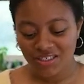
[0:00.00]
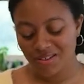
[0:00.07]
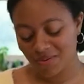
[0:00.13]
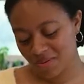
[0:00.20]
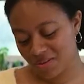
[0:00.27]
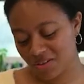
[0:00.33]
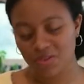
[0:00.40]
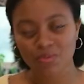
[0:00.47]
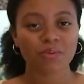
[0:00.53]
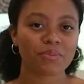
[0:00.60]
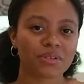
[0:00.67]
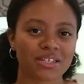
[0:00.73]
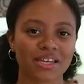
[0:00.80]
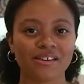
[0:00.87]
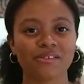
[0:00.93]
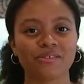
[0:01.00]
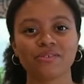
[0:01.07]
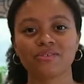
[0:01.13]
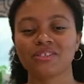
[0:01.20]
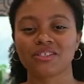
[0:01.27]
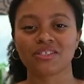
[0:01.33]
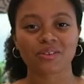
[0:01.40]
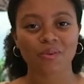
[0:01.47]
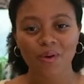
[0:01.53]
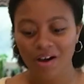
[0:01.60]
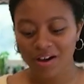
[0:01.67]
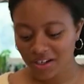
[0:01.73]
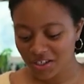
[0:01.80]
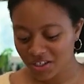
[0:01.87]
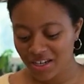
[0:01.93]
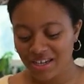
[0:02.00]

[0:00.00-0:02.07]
and sweet potatoes and squash.